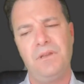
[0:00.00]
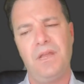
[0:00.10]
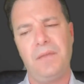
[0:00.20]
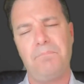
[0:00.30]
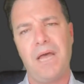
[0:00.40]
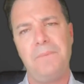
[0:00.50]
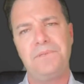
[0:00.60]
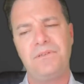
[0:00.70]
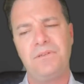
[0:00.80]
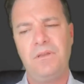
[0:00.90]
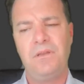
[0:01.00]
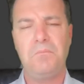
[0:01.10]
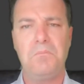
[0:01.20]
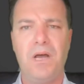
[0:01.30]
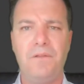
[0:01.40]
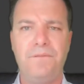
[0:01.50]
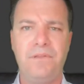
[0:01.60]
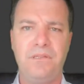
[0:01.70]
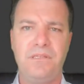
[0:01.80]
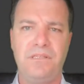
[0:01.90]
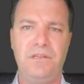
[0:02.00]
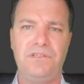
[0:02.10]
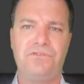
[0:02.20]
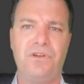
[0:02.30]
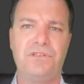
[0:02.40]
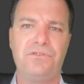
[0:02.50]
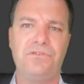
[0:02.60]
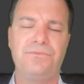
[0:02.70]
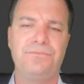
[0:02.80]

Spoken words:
like pipes, valve, steel structure.